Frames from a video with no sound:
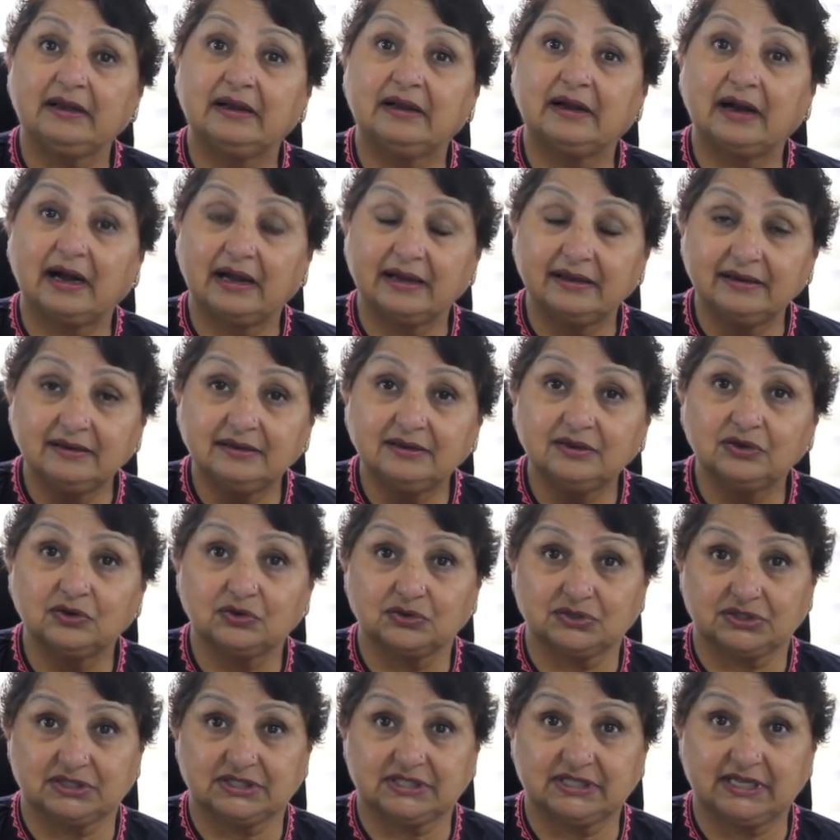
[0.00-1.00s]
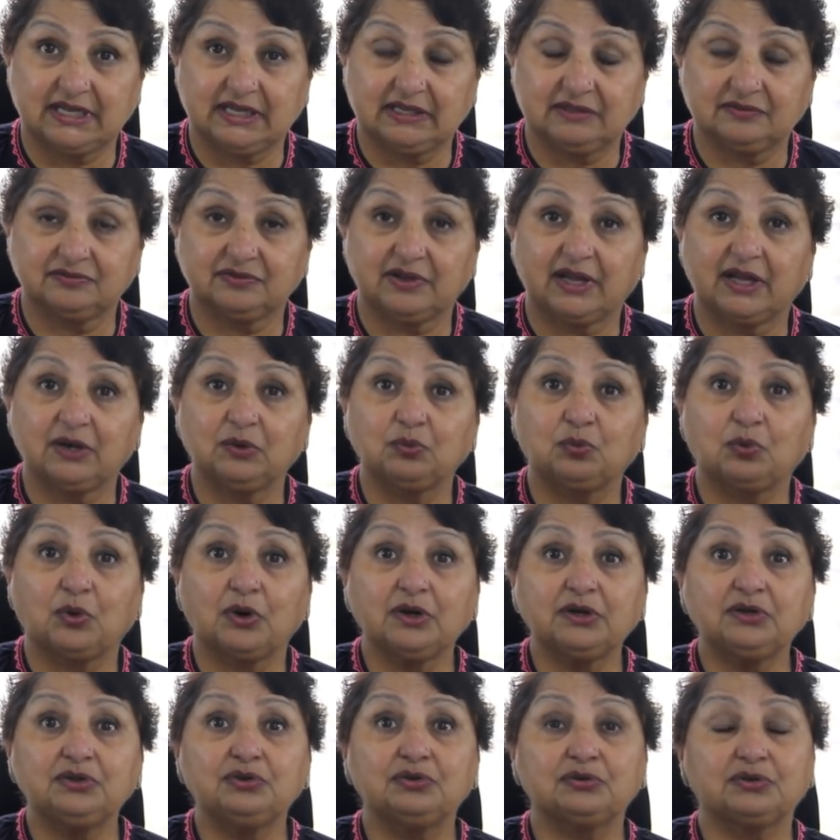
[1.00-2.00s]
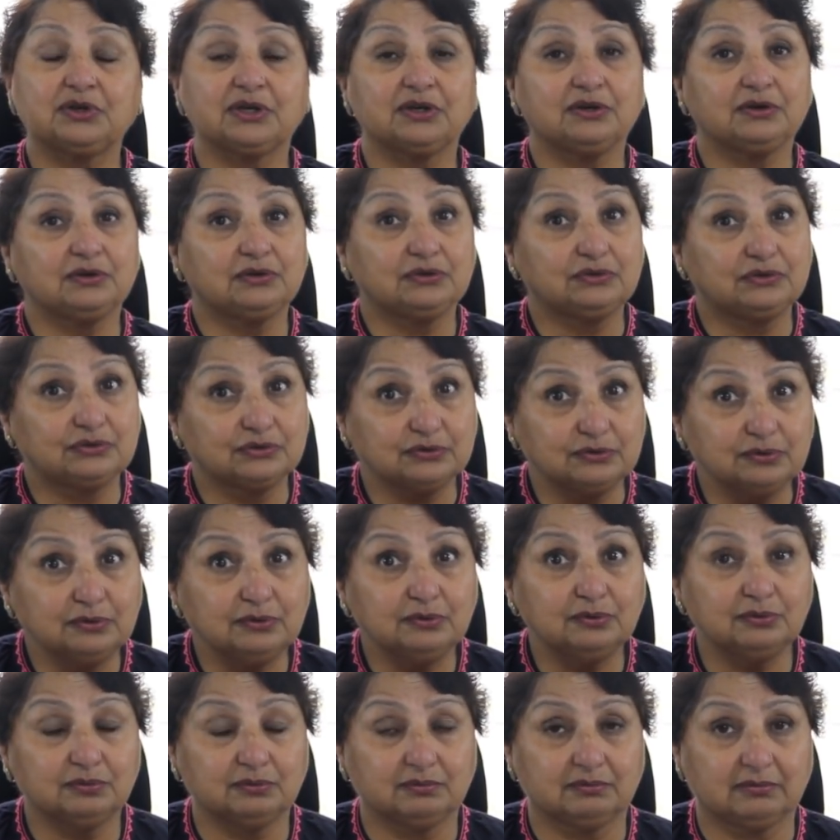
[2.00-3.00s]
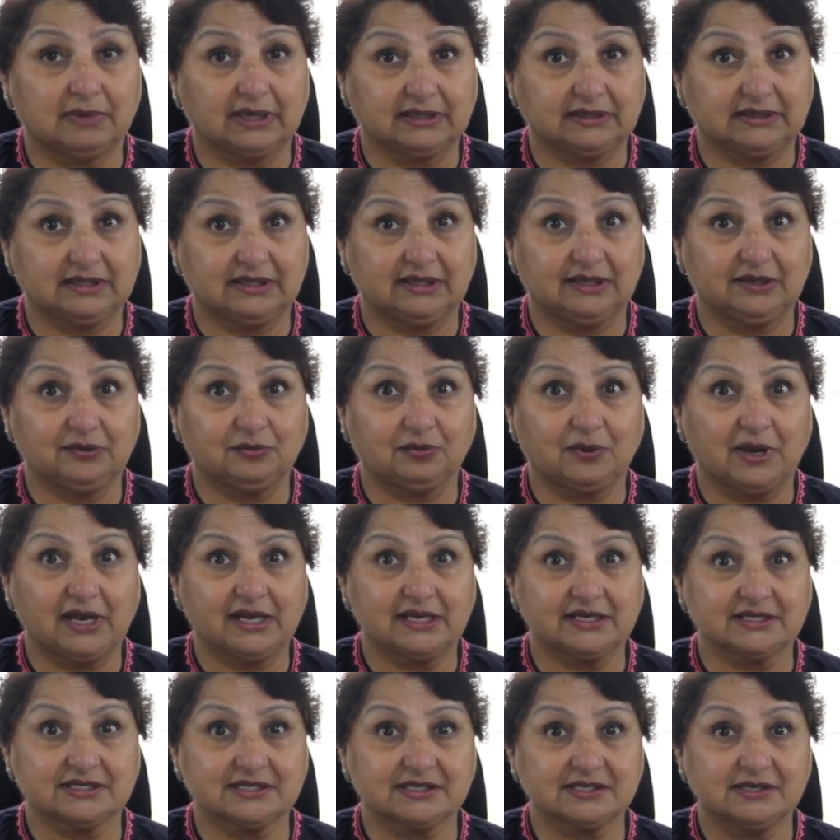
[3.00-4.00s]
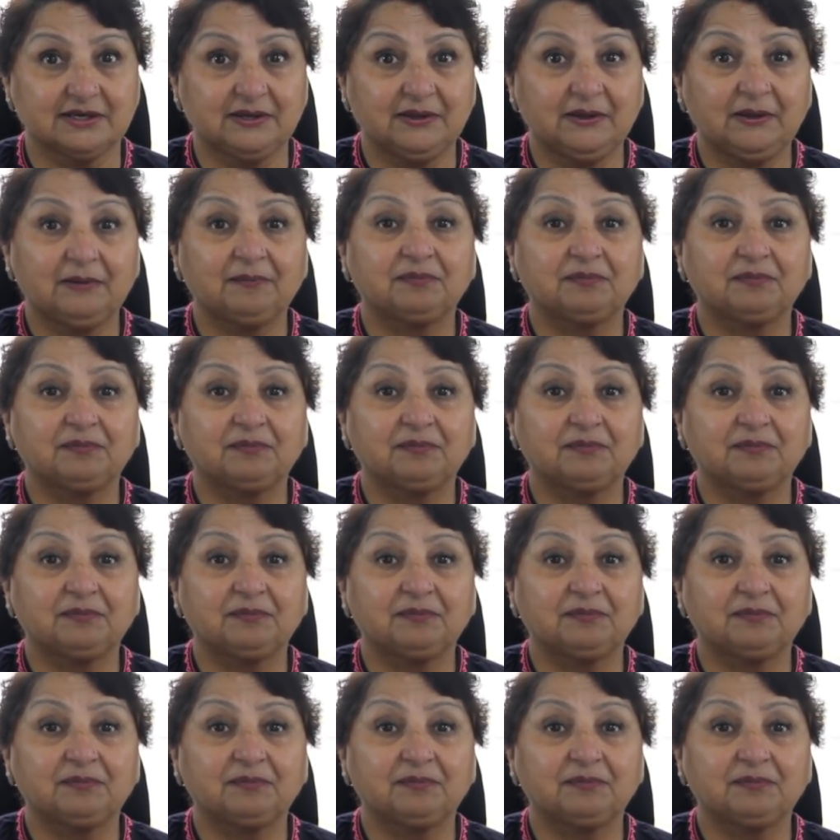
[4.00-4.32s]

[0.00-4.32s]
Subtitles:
guide yourself and what you can do monthly wise,